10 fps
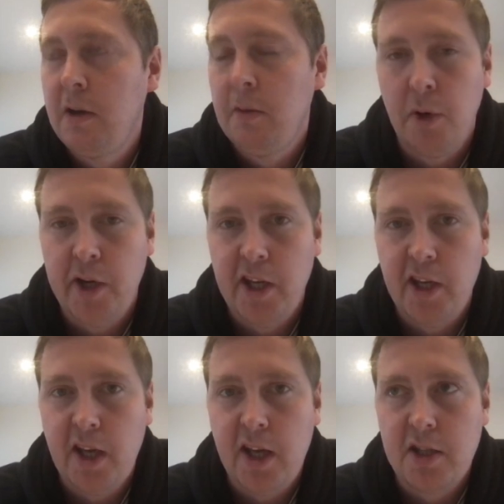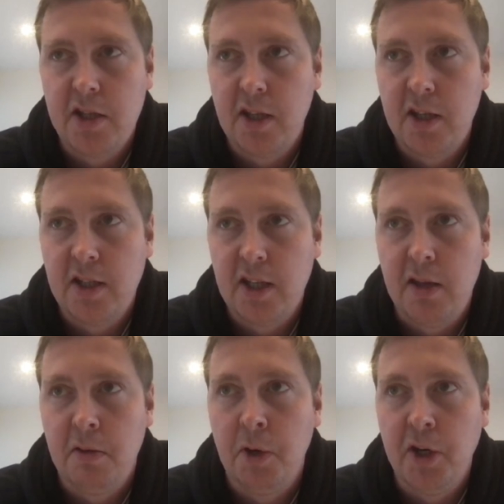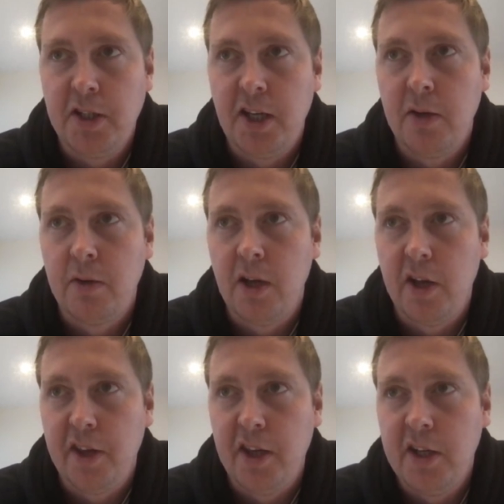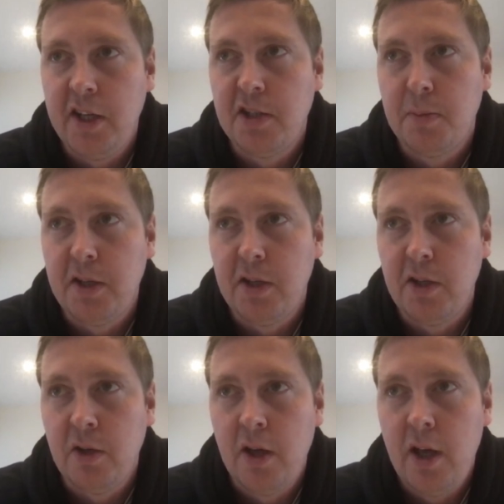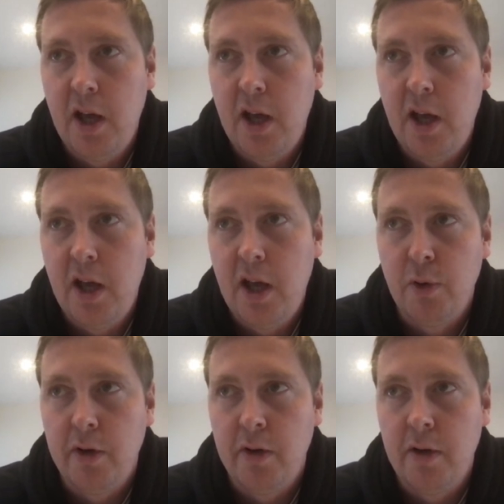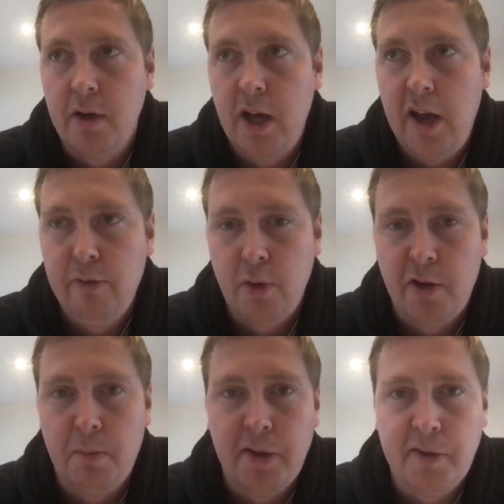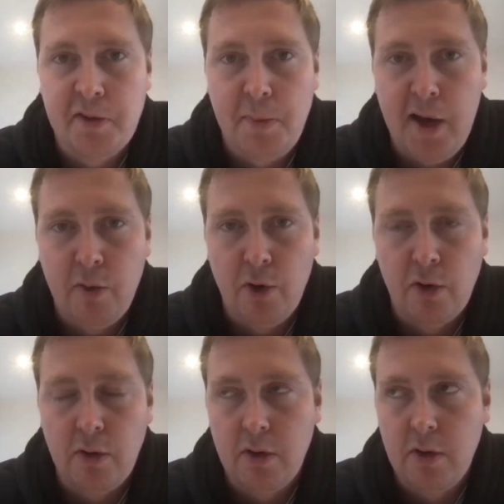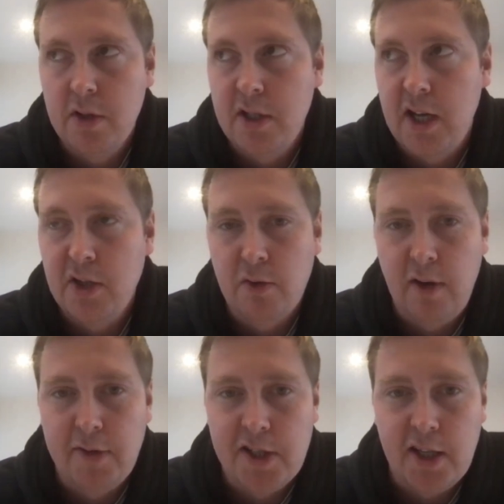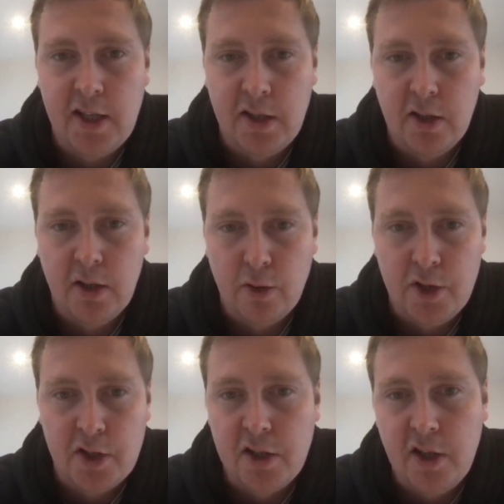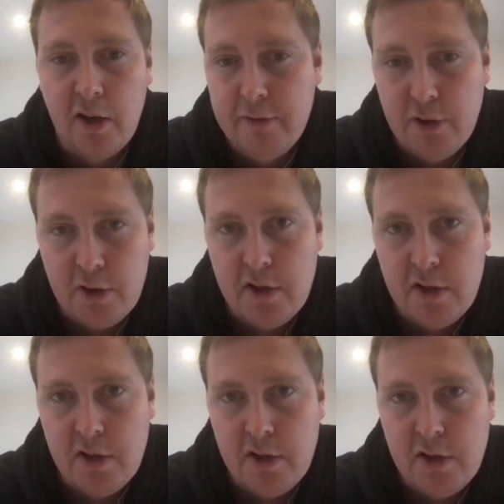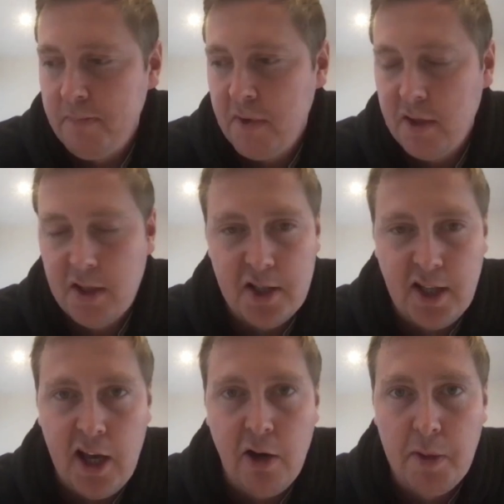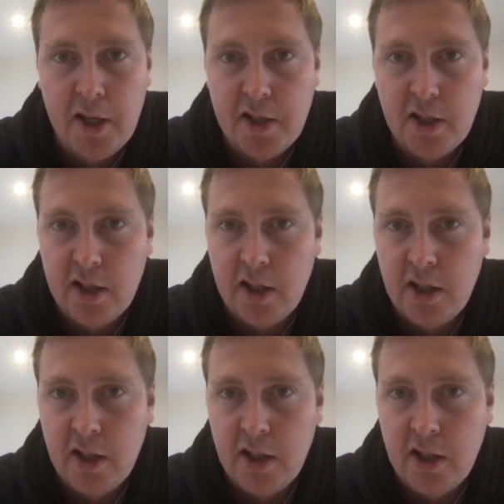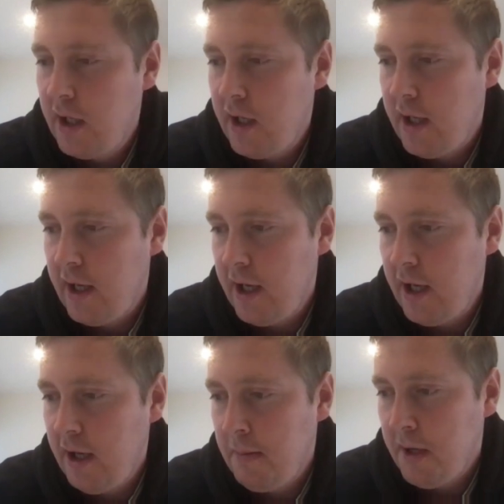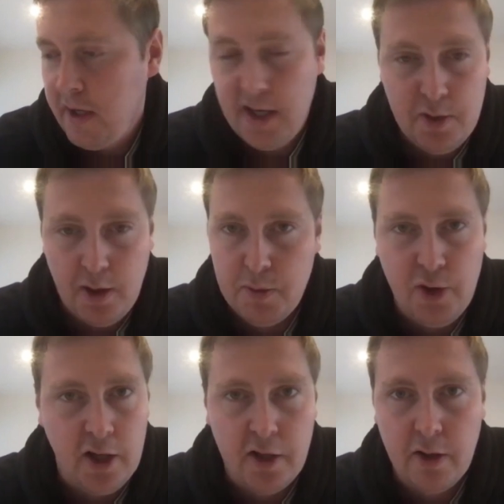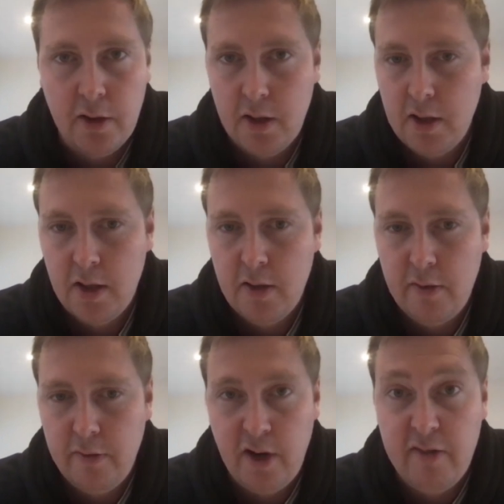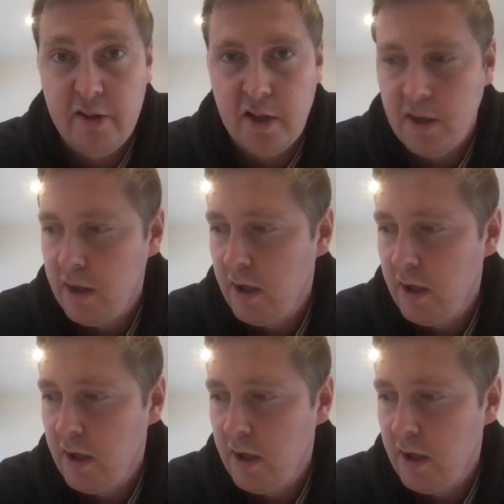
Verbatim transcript: money you get to to get the money down, I think you need to be. I think everyone everyone that builds a bankroll starts gravitating closer to the off just to to scale basically, um, and that's what I'm trying to do for everything.